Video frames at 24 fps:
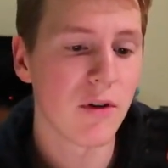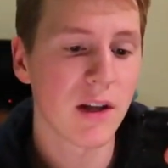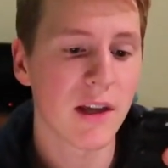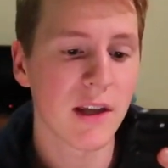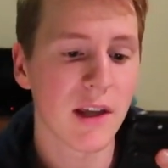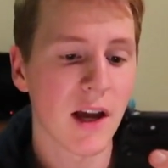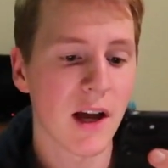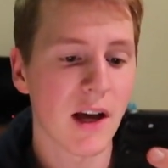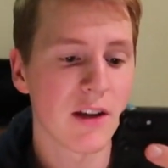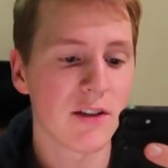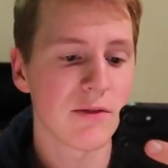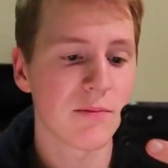
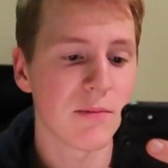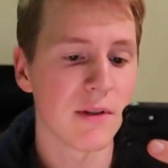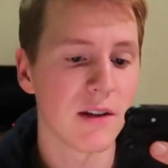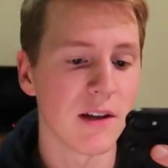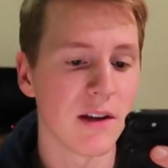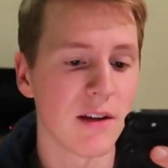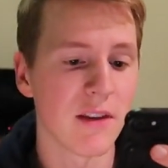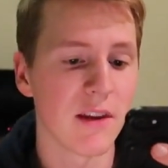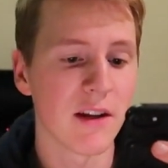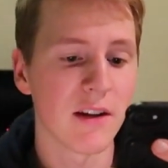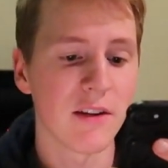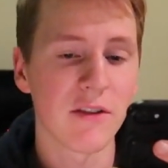Ricky has been
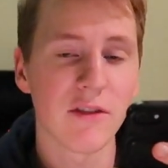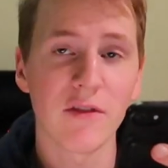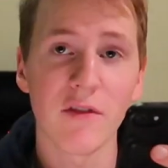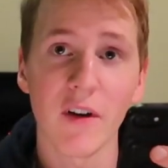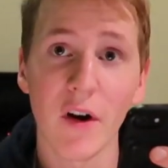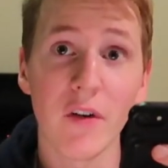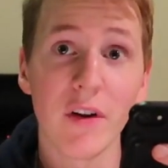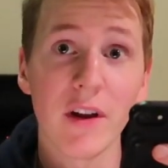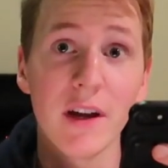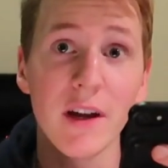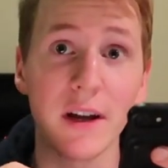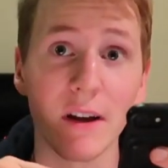in, that's
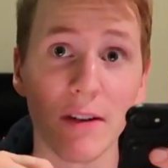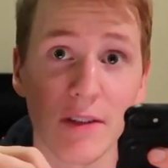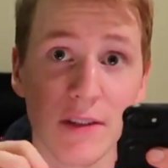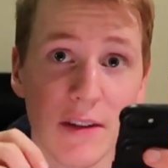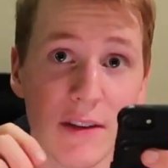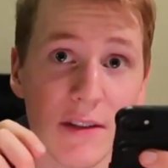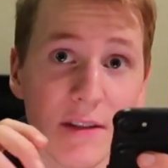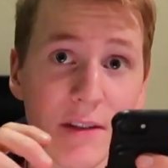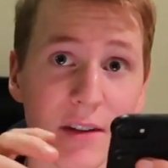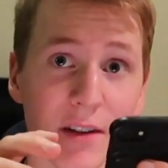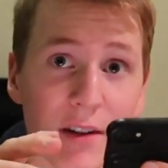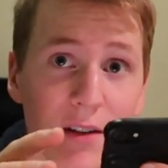very
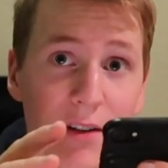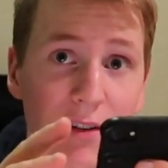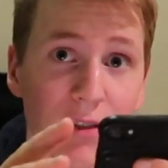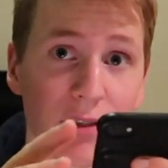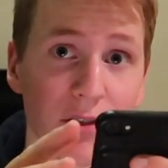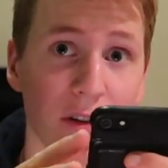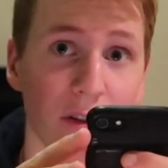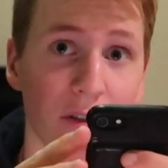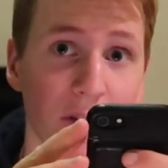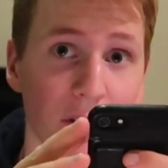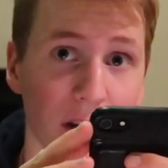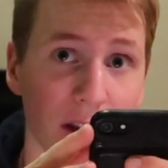egotistical,
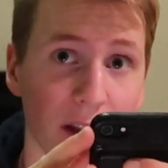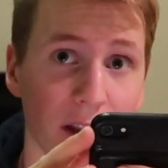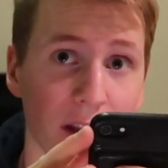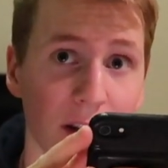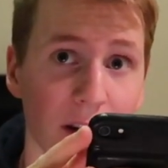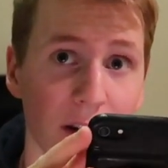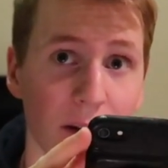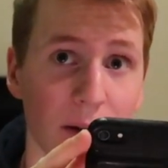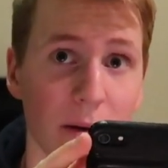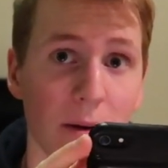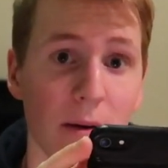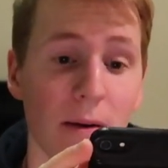
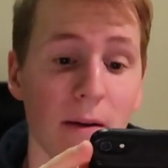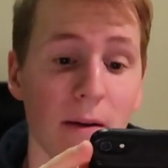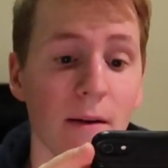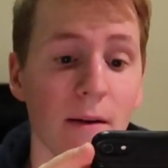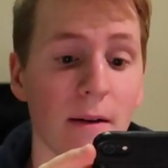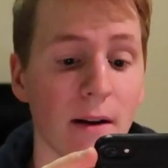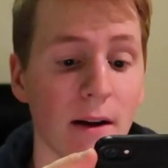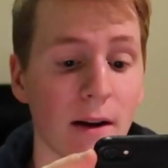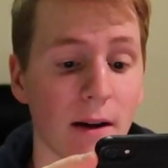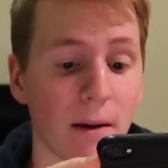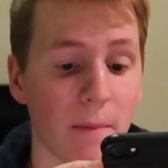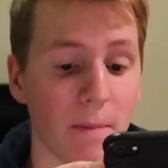Ricky.
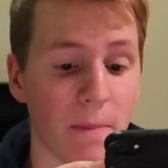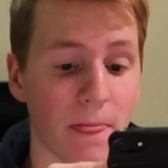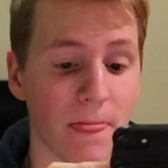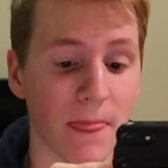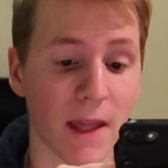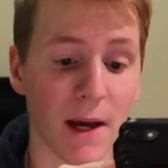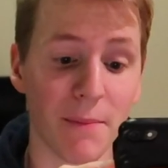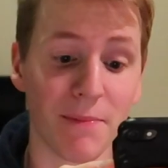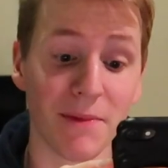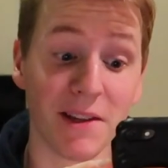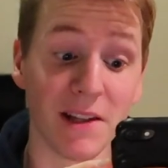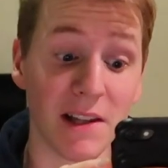That wasn't
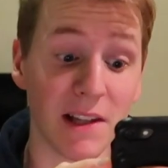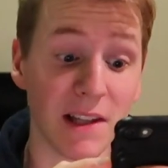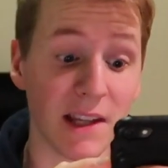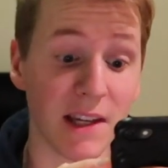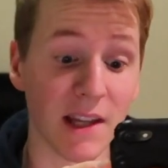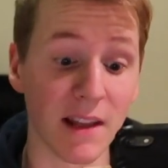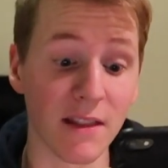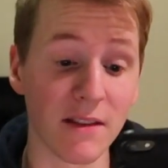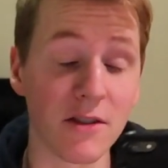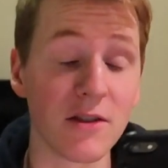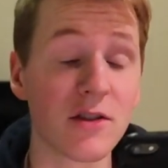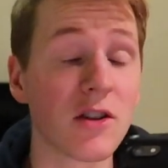me, that's
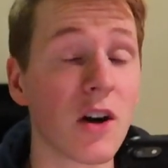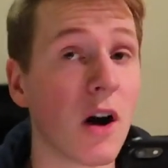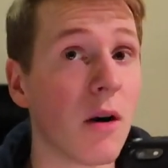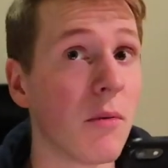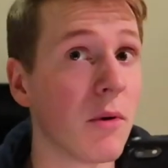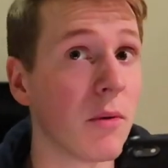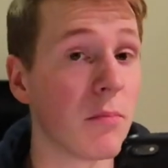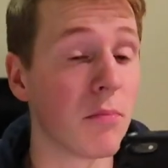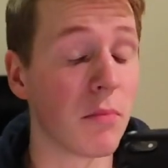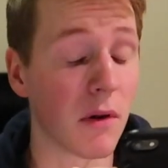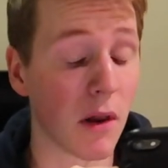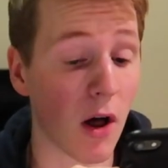another,
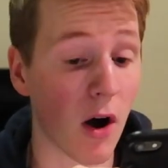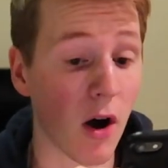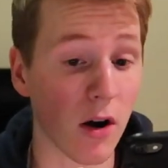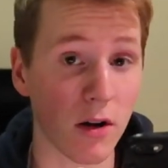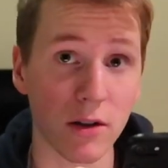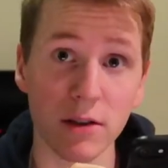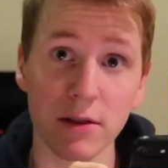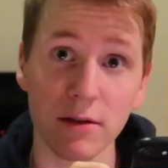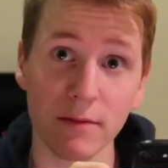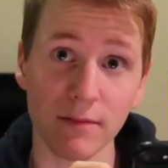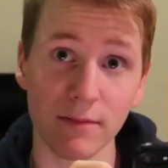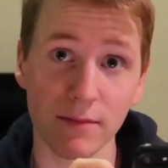
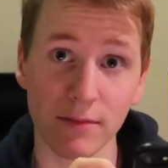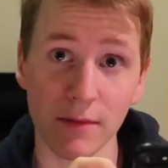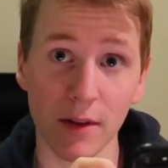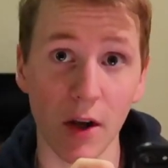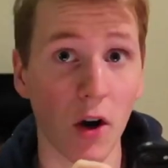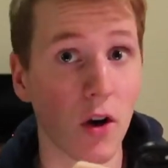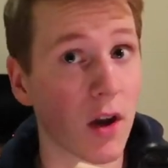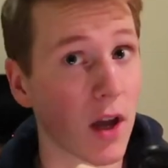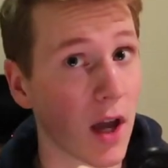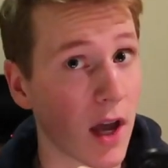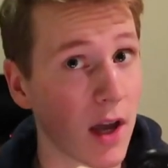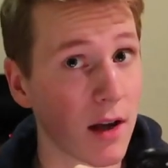there's
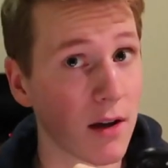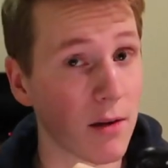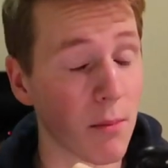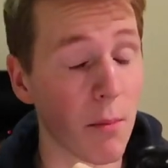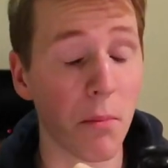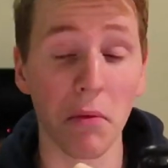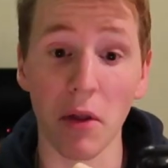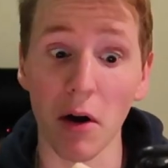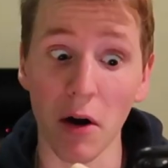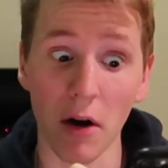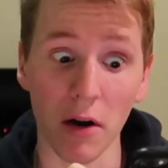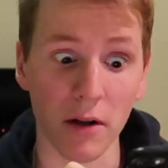definitely
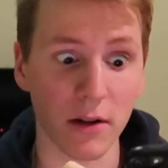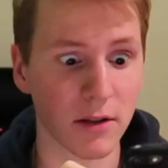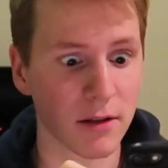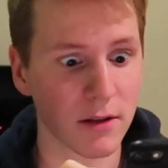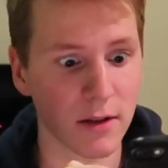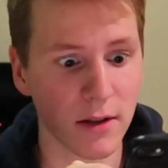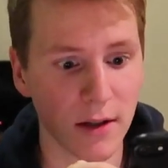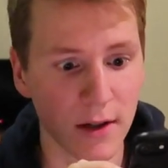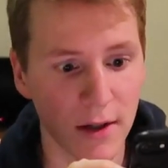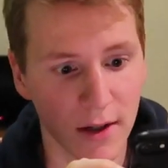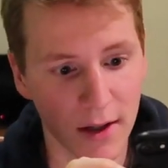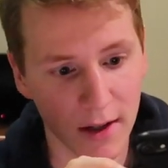another Ricky
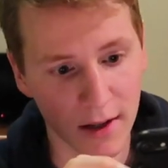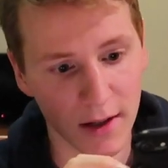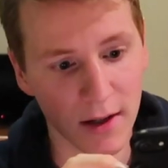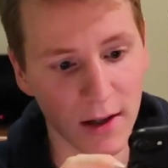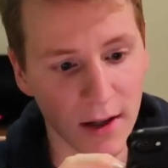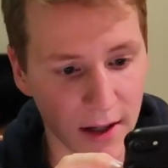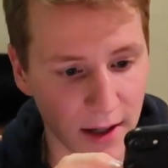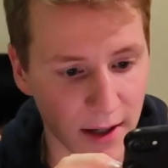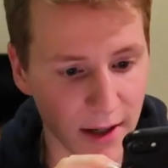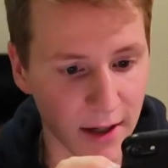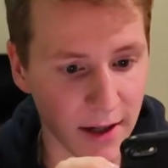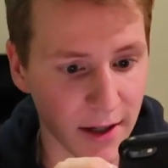
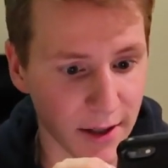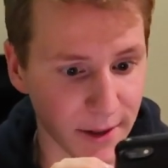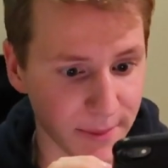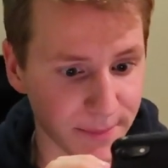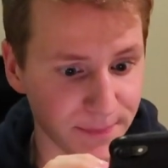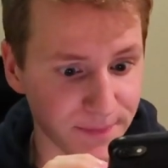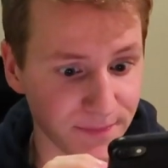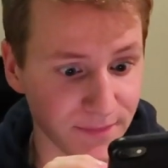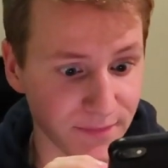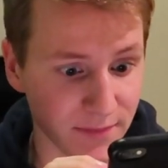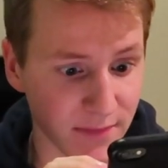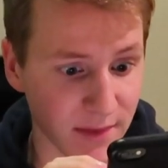Sonborn out there.